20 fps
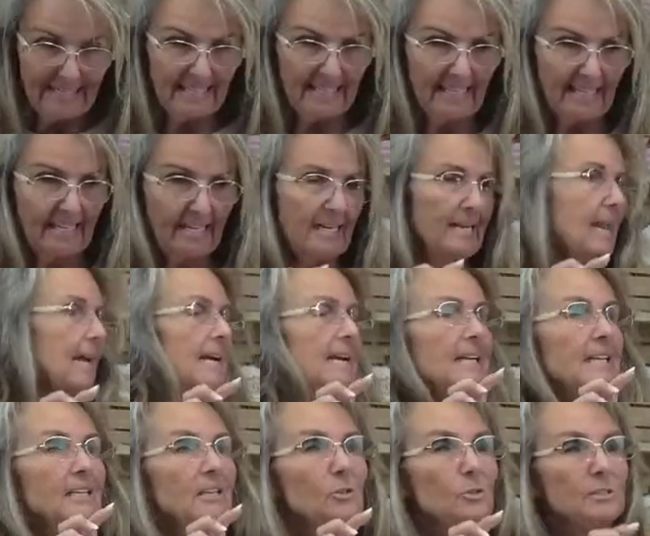to get like
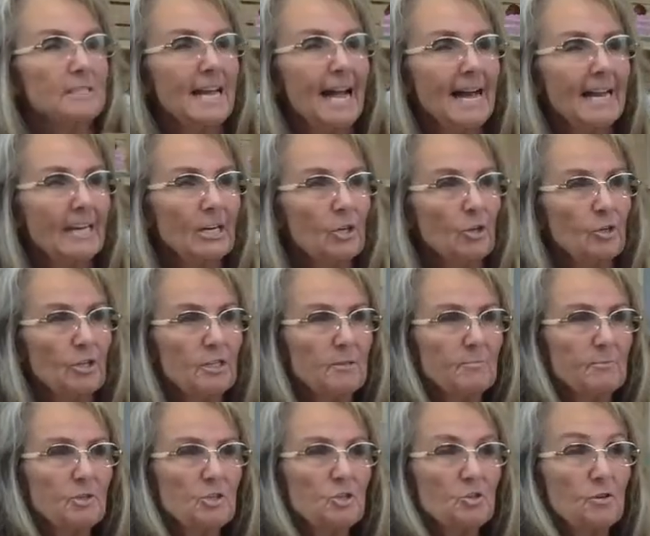a little tiny
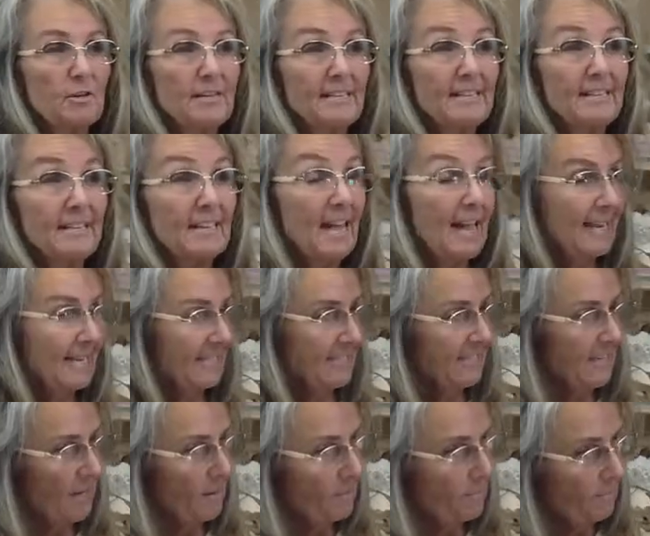Christmas tree that lights
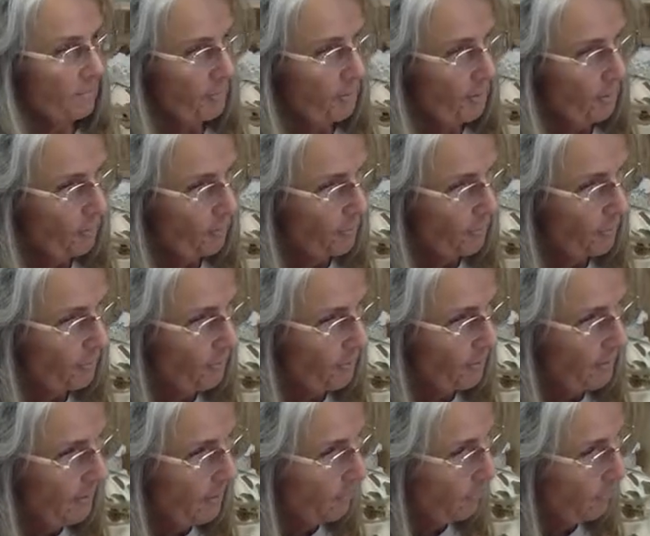up and put on the front,